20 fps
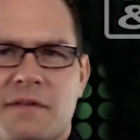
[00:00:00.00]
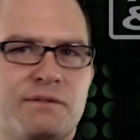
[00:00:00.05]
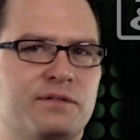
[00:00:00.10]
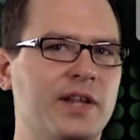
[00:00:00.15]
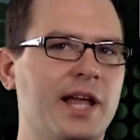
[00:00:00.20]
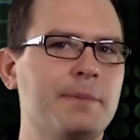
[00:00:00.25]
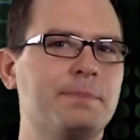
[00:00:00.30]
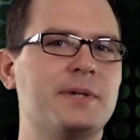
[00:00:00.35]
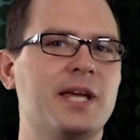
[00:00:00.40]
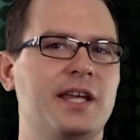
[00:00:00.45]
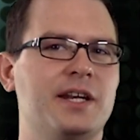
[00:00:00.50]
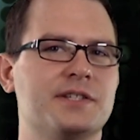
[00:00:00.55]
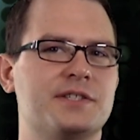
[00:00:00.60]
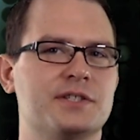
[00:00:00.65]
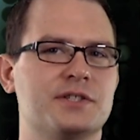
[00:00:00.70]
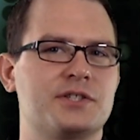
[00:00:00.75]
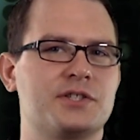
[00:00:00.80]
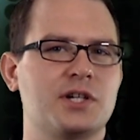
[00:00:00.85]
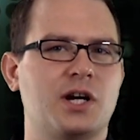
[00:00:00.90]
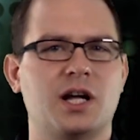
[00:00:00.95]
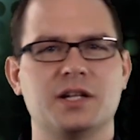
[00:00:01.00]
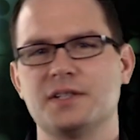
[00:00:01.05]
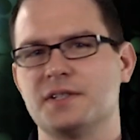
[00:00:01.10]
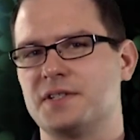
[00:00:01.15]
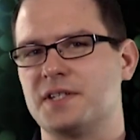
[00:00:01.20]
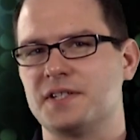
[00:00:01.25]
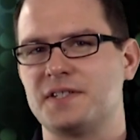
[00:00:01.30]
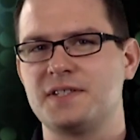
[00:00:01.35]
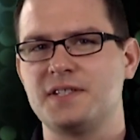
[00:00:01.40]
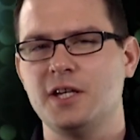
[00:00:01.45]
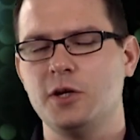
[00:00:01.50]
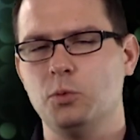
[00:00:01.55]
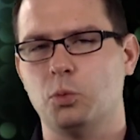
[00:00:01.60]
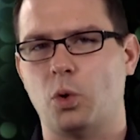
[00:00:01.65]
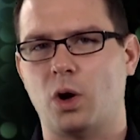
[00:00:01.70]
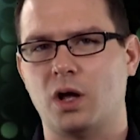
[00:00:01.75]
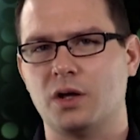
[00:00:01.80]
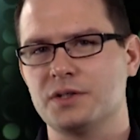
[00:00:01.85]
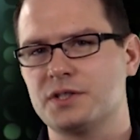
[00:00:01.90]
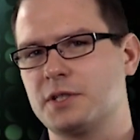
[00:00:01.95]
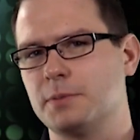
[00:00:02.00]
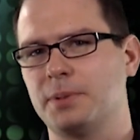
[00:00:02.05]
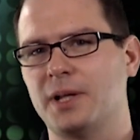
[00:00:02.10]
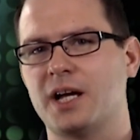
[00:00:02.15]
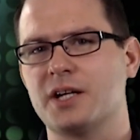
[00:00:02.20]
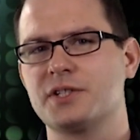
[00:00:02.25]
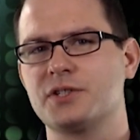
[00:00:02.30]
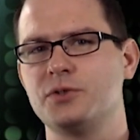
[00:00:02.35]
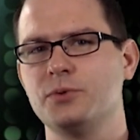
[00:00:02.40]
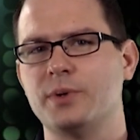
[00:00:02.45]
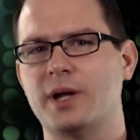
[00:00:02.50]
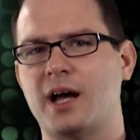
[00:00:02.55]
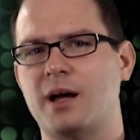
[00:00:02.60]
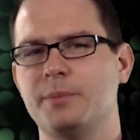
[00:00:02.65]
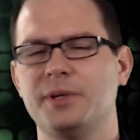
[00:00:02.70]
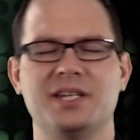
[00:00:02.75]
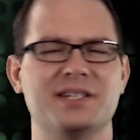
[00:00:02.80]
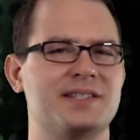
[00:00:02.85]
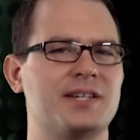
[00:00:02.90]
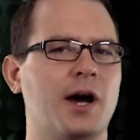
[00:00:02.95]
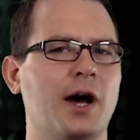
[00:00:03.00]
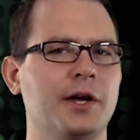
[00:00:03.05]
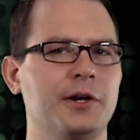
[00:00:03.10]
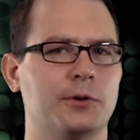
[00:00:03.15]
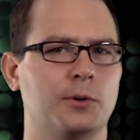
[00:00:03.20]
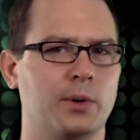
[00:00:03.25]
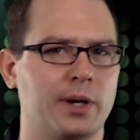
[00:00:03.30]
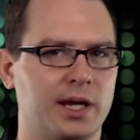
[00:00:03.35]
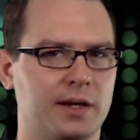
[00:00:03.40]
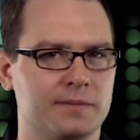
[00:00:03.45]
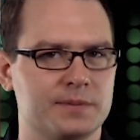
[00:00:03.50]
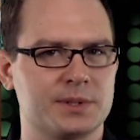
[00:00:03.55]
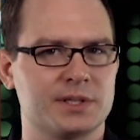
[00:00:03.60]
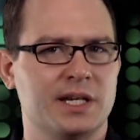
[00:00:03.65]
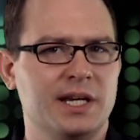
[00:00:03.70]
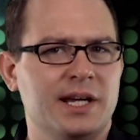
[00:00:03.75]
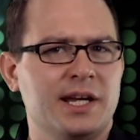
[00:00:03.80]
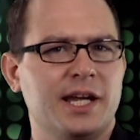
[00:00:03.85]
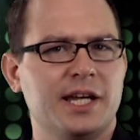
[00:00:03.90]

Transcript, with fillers: Flapgate is installed into sea walls to block tsunami and tidal waves.